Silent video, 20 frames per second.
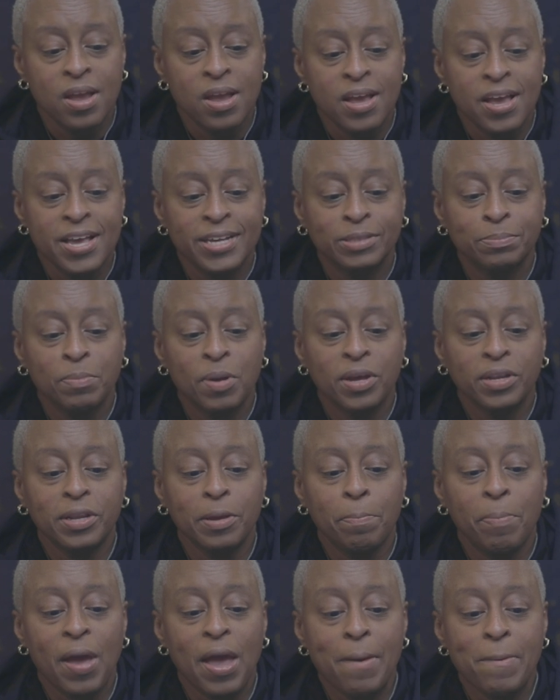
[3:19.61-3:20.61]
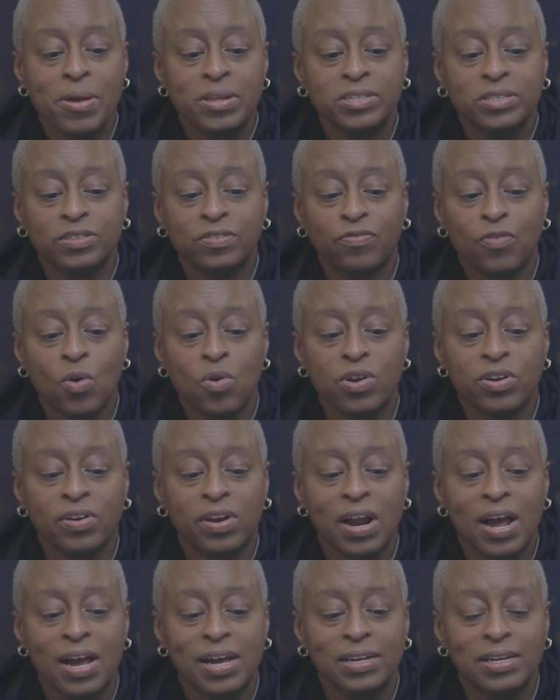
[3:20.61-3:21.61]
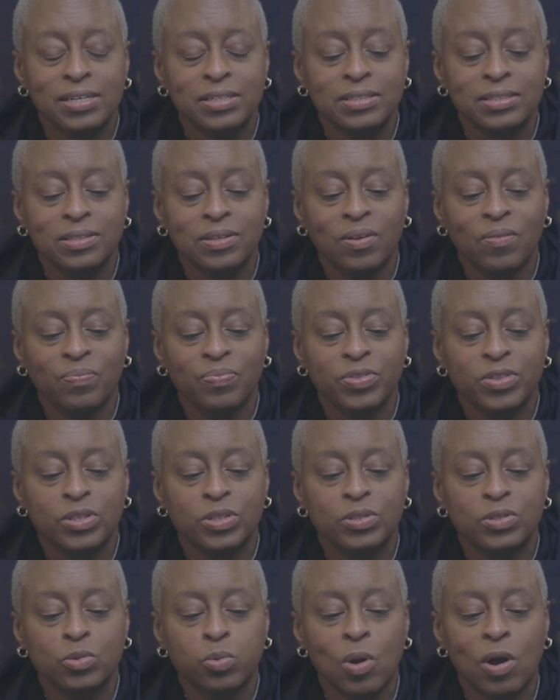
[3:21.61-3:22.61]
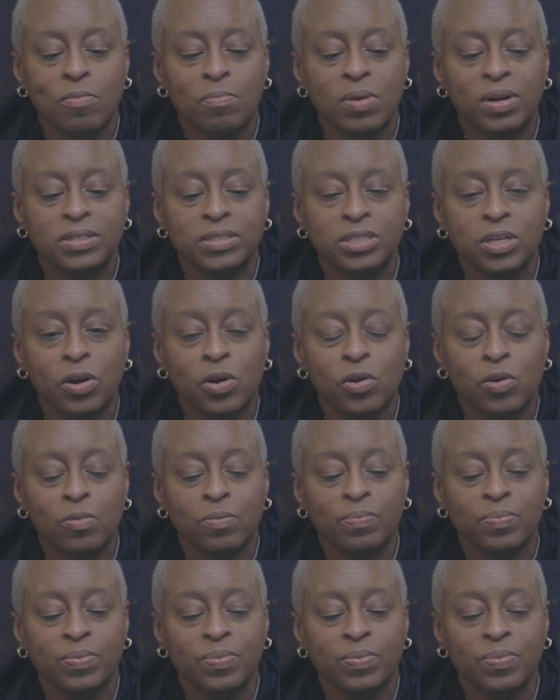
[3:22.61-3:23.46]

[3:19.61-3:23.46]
His monthly payments is $400, 12-month term.